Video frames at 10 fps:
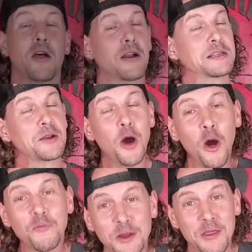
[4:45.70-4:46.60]
All right, so
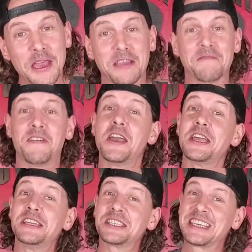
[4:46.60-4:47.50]
hopefully that
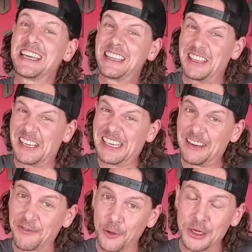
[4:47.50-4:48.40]
conveys the
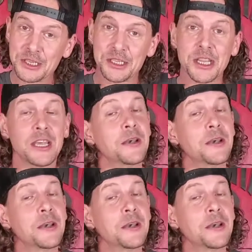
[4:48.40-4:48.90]
difference.